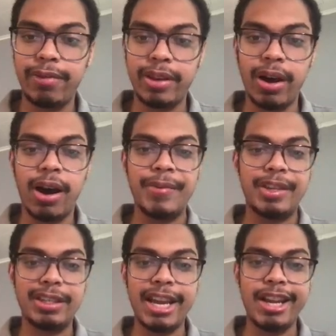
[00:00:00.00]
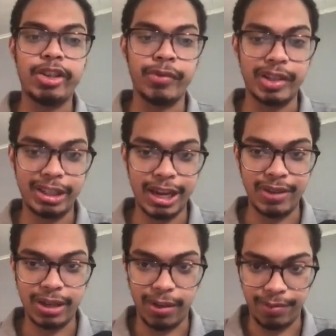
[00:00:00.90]
than on the stage of the
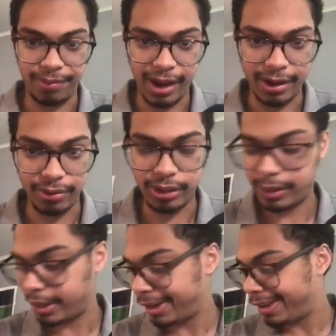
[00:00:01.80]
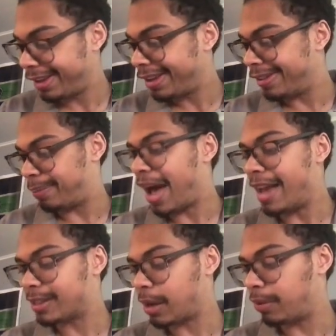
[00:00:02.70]
Stanley Cup Finals? In the
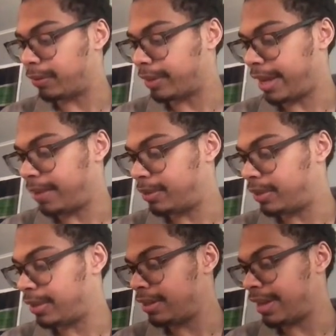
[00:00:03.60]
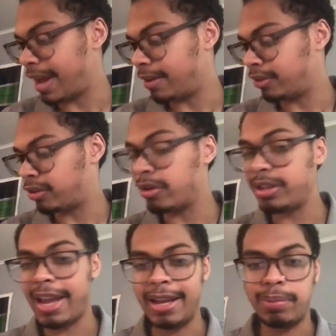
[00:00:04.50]
past couple of games, he had
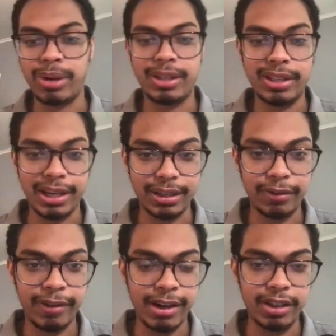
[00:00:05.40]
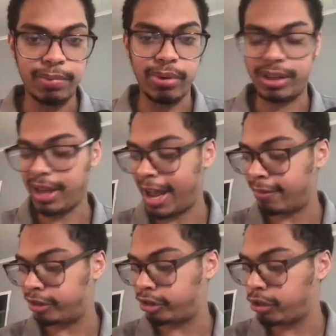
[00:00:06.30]
38.6 fantasy points
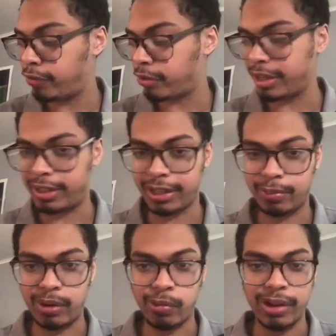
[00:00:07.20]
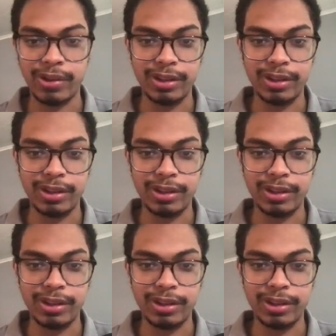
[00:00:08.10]
average, 246.1 this